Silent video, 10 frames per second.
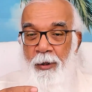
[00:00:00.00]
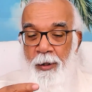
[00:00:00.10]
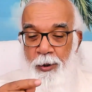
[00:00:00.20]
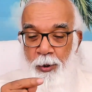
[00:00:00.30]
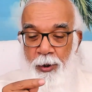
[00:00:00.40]

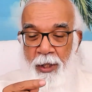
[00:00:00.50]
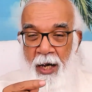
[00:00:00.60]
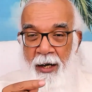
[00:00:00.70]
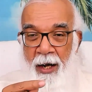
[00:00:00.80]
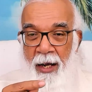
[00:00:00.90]
so
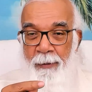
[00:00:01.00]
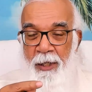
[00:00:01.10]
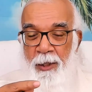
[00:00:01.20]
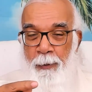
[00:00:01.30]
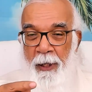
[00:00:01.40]
that I'm
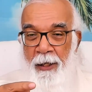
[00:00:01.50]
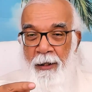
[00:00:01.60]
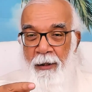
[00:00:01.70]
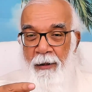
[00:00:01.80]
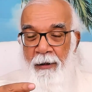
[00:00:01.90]
a
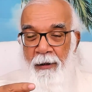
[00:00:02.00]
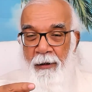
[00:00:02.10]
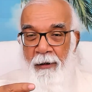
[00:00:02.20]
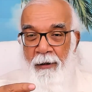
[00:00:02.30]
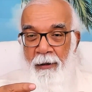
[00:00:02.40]
speaker.
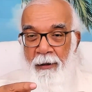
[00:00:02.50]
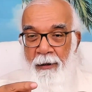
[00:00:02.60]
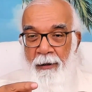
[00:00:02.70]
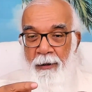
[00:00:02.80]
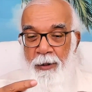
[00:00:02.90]

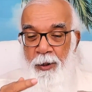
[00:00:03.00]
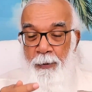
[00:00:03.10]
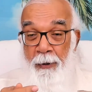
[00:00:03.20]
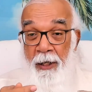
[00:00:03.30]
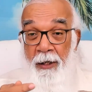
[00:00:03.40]

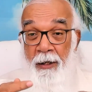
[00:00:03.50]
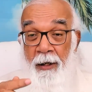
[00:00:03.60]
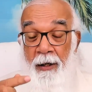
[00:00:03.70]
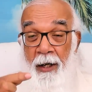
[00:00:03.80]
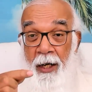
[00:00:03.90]

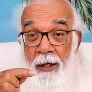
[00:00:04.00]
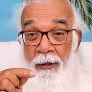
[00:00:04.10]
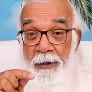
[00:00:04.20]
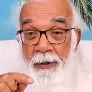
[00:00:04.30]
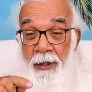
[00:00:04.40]
Speaker
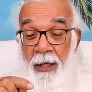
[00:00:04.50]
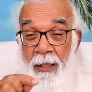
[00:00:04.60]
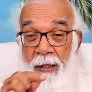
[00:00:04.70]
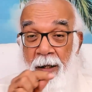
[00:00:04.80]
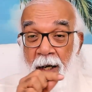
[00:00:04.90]

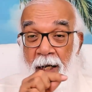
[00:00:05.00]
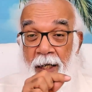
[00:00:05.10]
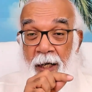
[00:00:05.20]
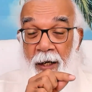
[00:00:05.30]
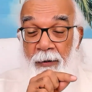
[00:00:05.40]
exists
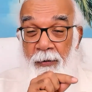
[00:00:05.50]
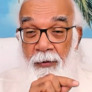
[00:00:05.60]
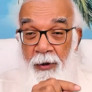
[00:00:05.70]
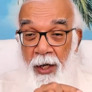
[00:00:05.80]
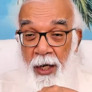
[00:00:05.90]
like a
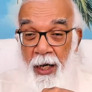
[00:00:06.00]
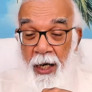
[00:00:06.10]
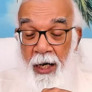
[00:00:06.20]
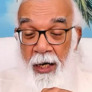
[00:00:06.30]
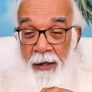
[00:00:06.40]

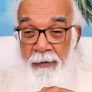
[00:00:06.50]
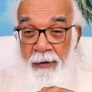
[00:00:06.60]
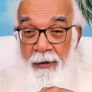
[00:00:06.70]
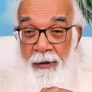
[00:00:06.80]
wave